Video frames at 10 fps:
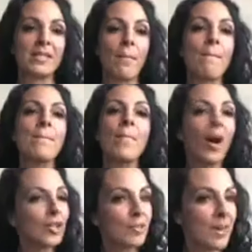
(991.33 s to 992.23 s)
It's a
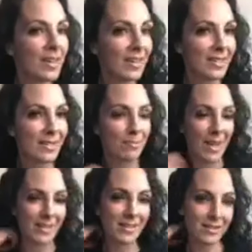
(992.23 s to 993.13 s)
monumental
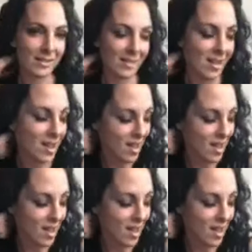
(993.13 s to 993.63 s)
expense.